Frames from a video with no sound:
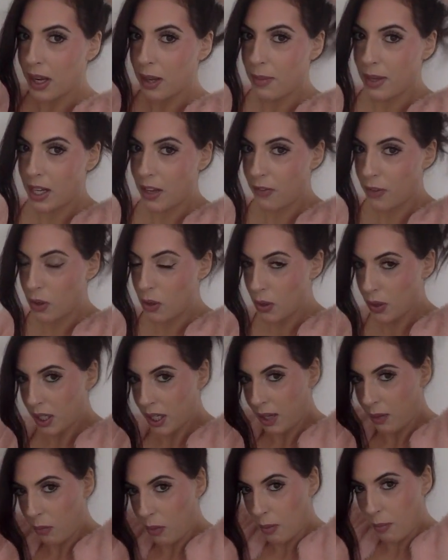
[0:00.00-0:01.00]
I mean, if you look
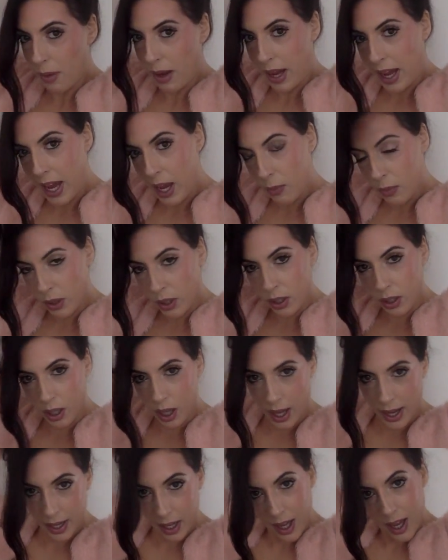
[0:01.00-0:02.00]
at what my hair would look
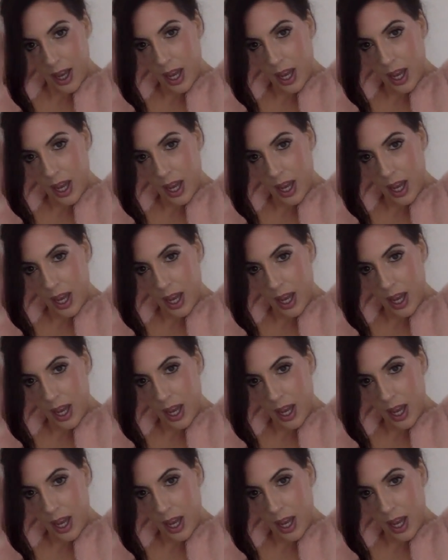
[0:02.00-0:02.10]
like,